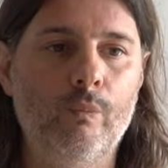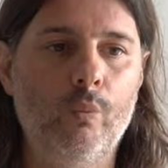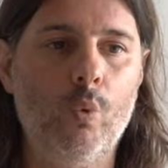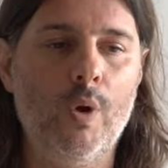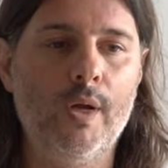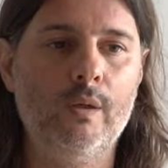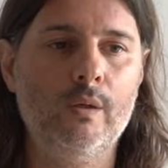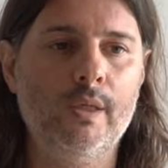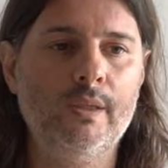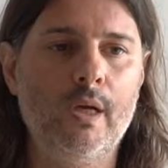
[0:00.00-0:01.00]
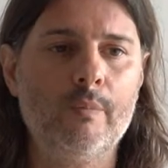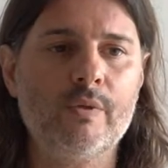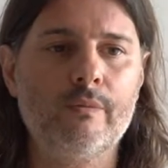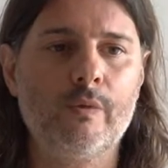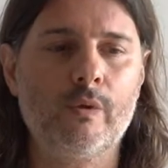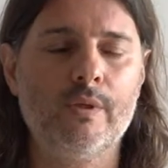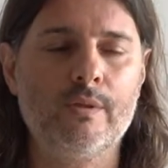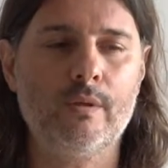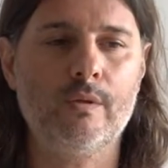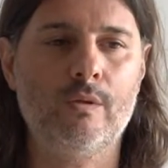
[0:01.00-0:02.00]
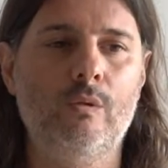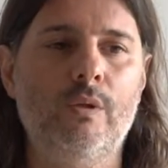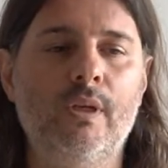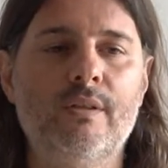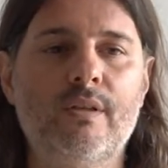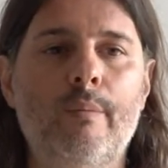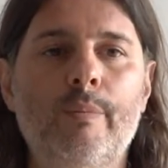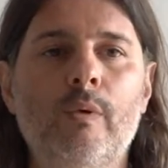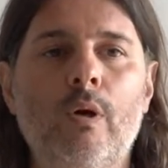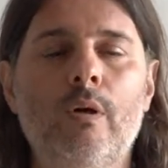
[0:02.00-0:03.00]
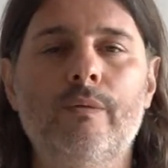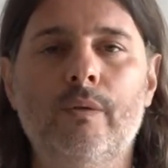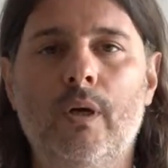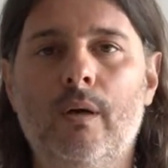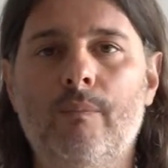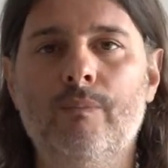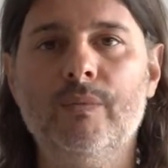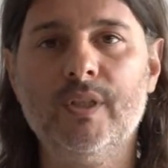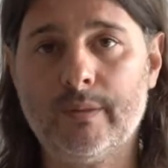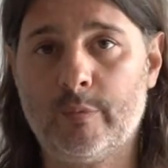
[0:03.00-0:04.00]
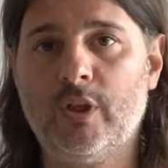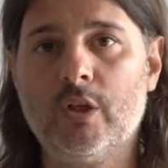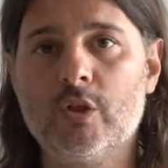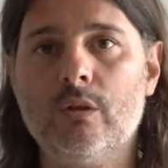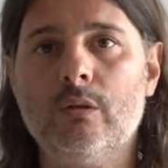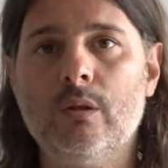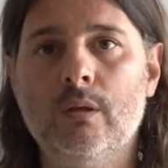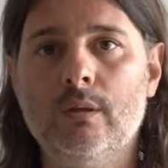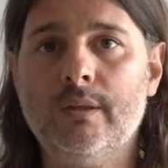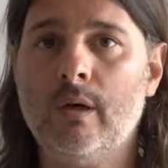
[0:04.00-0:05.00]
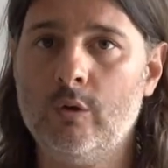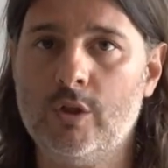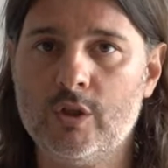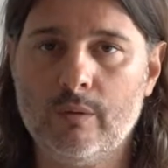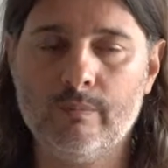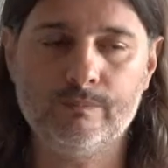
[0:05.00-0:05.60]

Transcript: when it comes, for instance, to the example of data protection and data ownership,